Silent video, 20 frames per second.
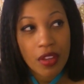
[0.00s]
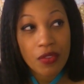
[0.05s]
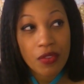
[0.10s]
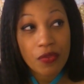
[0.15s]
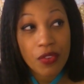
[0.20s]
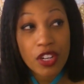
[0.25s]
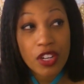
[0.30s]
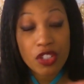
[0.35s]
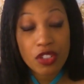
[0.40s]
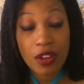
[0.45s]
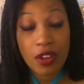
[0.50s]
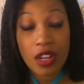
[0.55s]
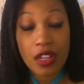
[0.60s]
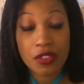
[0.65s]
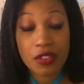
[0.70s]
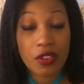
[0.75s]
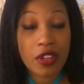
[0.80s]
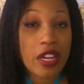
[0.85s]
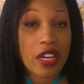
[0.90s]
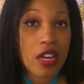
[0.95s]
first of all,
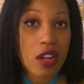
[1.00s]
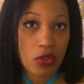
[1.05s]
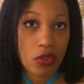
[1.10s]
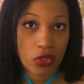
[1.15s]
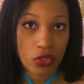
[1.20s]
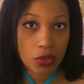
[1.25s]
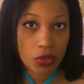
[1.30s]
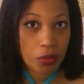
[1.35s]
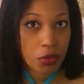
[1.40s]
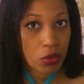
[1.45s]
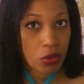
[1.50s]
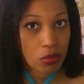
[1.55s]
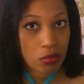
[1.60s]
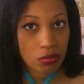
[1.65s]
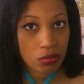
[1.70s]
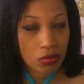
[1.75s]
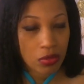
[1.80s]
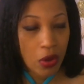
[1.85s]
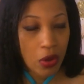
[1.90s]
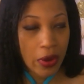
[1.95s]
it's very noticeable,
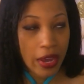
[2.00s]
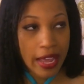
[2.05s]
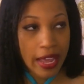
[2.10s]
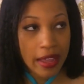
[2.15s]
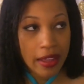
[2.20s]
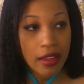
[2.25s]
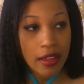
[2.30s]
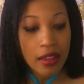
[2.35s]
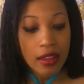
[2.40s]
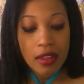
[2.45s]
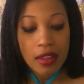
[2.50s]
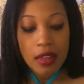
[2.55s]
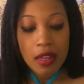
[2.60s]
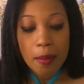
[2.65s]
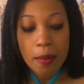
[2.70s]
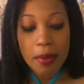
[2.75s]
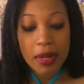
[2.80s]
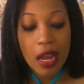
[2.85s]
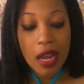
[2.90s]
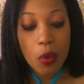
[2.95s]
okay?
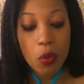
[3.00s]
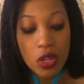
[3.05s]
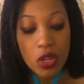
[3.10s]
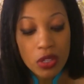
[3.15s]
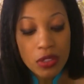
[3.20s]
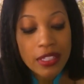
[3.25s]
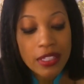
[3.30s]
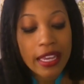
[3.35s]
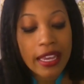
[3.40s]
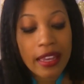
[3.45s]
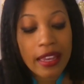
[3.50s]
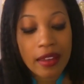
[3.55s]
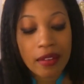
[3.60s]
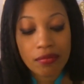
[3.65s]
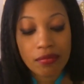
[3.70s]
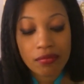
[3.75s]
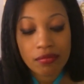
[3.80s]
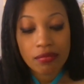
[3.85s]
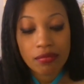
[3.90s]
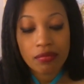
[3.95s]
But I will say
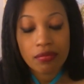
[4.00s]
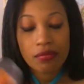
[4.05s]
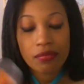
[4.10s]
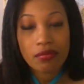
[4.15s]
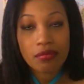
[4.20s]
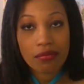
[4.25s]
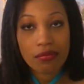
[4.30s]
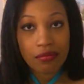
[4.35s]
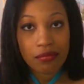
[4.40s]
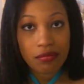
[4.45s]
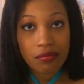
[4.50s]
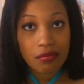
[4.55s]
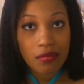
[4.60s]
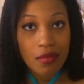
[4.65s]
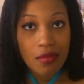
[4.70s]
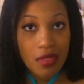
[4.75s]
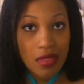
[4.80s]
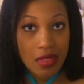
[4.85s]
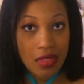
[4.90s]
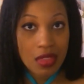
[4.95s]

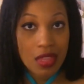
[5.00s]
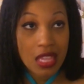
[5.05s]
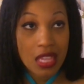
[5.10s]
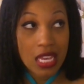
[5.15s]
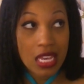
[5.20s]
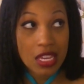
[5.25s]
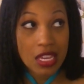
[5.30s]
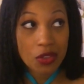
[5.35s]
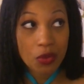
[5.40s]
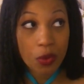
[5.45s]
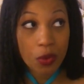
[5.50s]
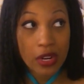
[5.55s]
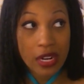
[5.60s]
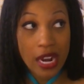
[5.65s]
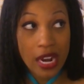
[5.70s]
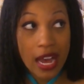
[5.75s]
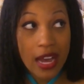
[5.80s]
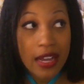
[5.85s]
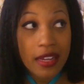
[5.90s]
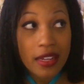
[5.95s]
these were
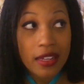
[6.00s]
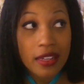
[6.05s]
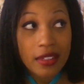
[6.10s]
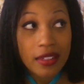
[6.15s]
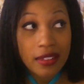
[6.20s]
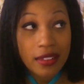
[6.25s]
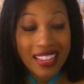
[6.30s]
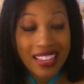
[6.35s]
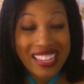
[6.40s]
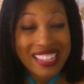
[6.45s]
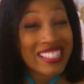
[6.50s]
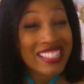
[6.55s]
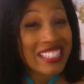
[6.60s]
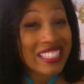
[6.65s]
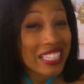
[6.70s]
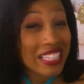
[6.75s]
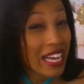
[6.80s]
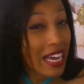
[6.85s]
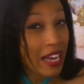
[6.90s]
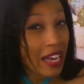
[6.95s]
not as
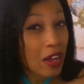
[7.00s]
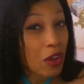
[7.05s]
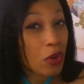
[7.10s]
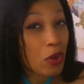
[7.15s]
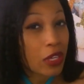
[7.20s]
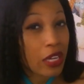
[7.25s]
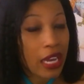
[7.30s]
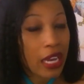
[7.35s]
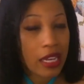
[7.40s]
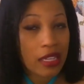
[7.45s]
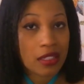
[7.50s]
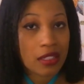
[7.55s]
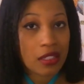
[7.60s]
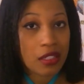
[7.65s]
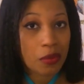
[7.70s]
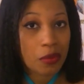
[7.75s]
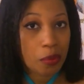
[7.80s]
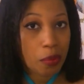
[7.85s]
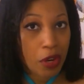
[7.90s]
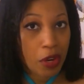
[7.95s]
loud as
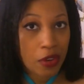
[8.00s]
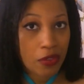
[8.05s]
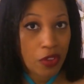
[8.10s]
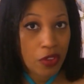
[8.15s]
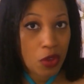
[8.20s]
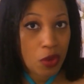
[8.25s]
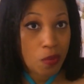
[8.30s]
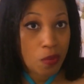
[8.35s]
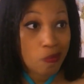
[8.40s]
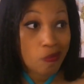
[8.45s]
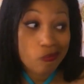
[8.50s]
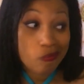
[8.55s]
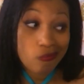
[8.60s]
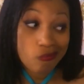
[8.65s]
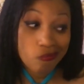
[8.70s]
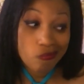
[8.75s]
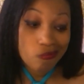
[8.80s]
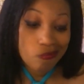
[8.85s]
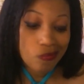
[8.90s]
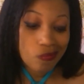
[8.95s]
the perfume,
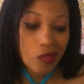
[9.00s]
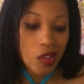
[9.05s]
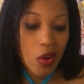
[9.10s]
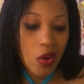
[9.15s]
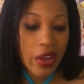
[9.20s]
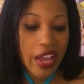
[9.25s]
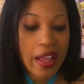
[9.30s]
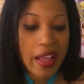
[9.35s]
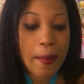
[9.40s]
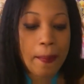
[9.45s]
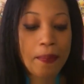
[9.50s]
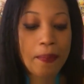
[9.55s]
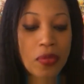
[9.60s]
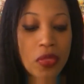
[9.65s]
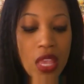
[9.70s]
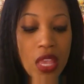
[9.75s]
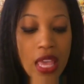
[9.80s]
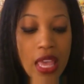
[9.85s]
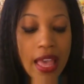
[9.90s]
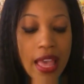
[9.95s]
okay?
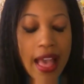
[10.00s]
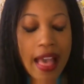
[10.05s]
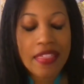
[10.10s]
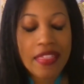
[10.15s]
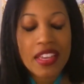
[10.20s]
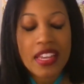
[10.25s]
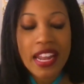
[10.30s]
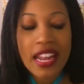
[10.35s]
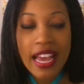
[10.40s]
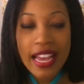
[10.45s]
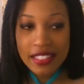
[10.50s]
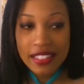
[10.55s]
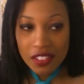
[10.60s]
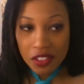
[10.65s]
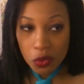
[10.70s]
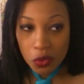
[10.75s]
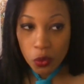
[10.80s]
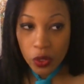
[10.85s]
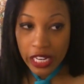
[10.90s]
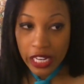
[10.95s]
And then as
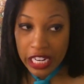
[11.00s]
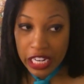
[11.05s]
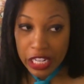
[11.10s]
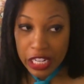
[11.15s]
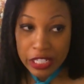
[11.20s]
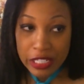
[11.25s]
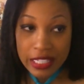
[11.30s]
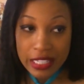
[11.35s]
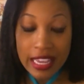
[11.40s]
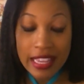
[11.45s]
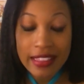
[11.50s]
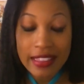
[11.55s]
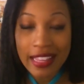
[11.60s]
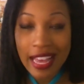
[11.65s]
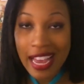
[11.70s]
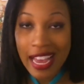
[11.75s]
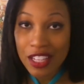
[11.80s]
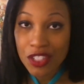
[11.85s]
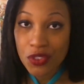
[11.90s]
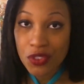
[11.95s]
it wears, it
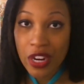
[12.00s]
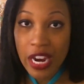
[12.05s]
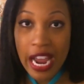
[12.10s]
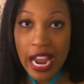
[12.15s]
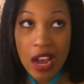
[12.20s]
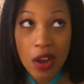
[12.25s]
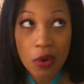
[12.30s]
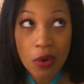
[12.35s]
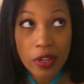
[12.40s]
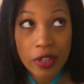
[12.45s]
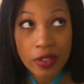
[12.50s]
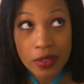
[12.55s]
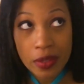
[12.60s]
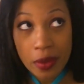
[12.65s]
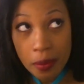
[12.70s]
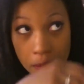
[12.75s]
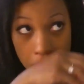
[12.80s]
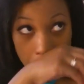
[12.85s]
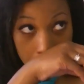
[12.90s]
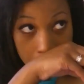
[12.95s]
lasts for hours.
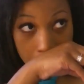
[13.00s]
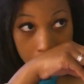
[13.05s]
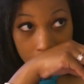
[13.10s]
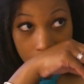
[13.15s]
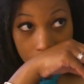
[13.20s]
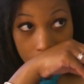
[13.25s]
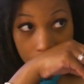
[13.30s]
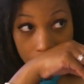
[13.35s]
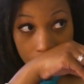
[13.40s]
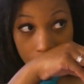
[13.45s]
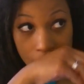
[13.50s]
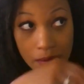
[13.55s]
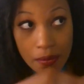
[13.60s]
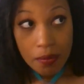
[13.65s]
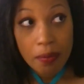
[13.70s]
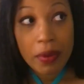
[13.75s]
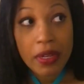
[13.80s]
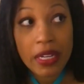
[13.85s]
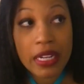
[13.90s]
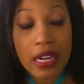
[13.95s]

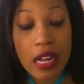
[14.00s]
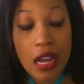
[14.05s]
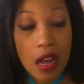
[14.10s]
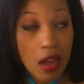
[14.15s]
But